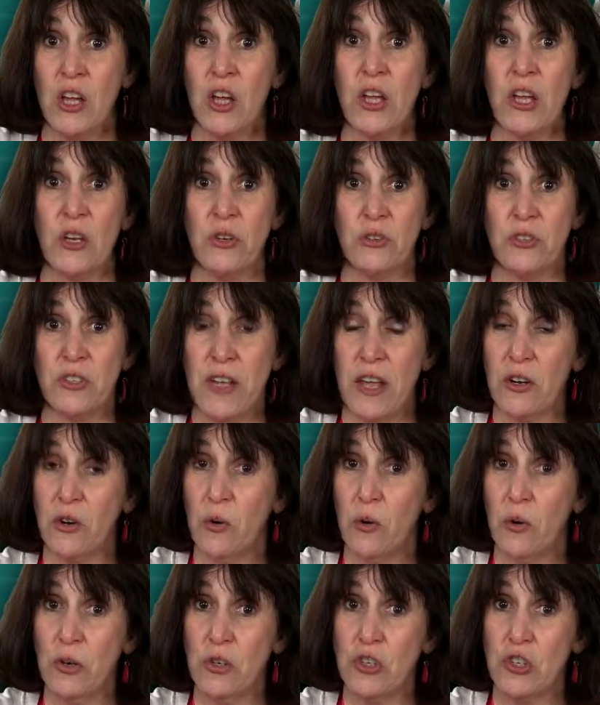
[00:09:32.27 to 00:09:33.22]
Here's that
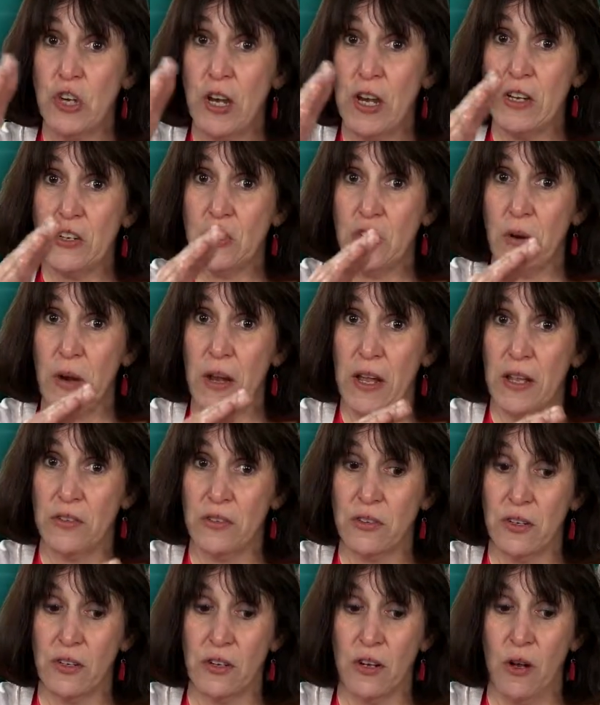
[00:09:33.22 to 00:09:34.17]
chord change. Your
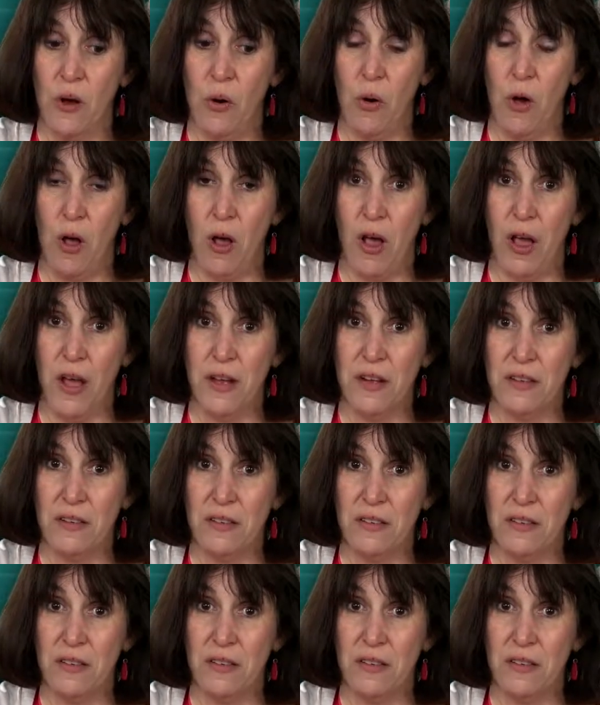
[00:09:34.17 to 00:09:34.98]
hand's going to go on.